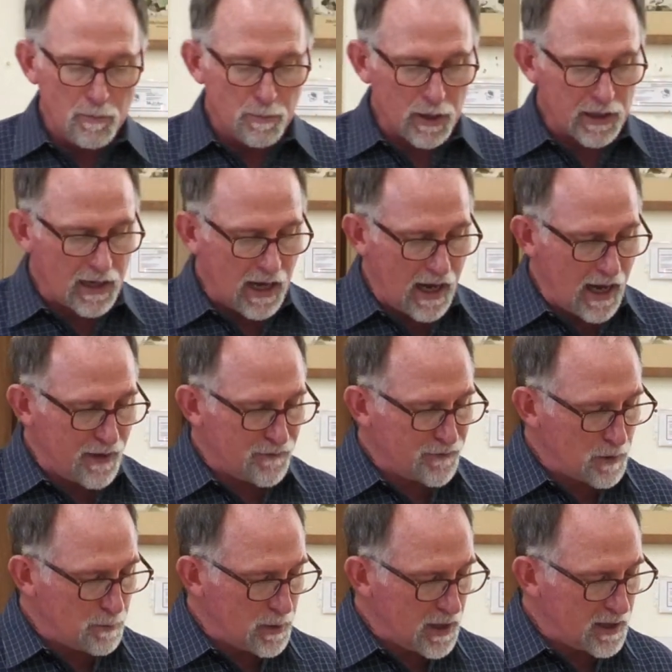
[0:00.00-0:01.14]
But God
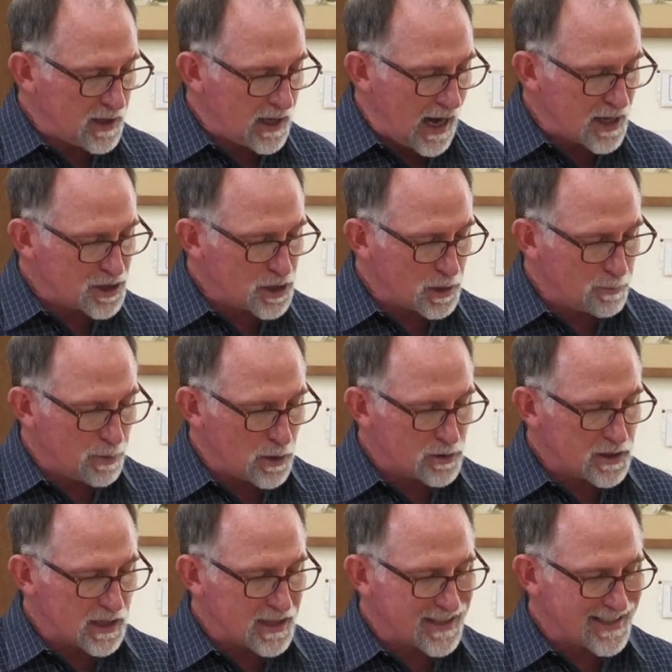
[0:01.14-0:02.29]
forbid that I should
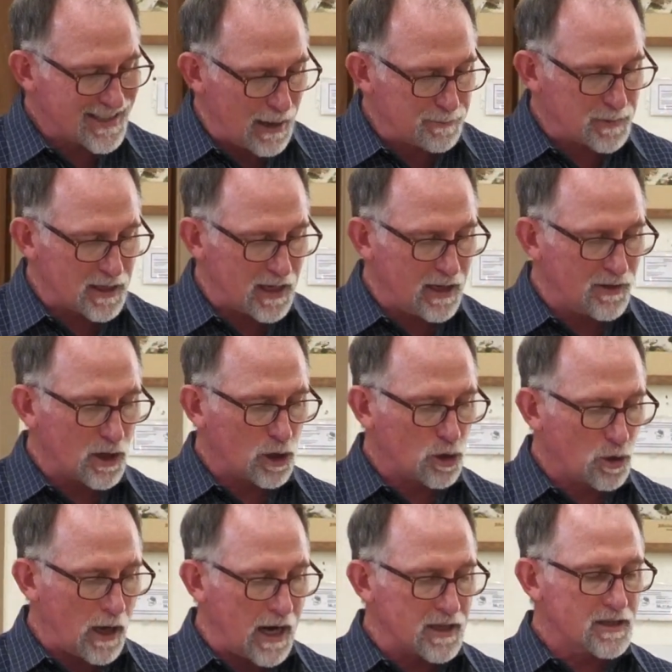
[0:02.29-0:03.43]
boast except in the
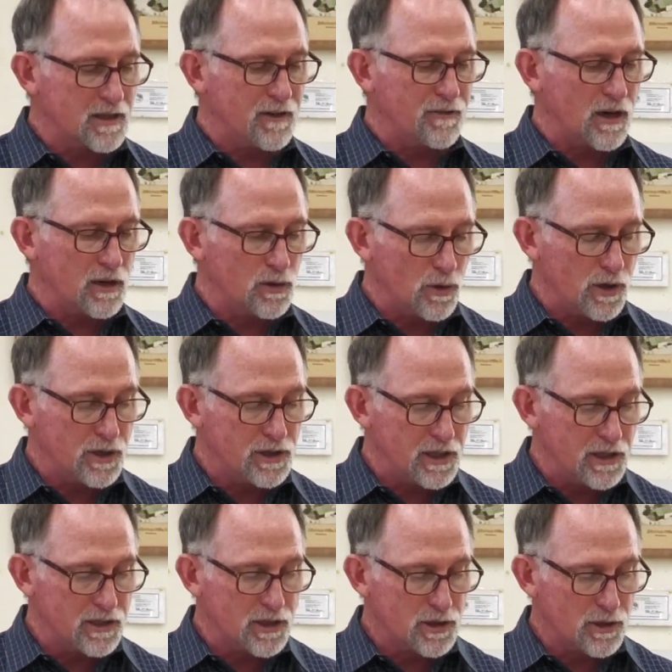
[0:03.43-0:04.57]
cross of our Lord
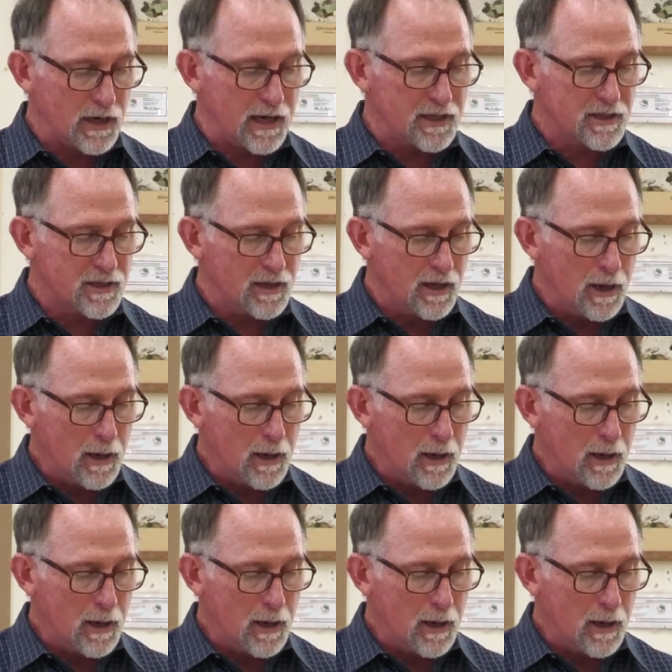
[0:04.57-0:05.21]
Jesus Christ,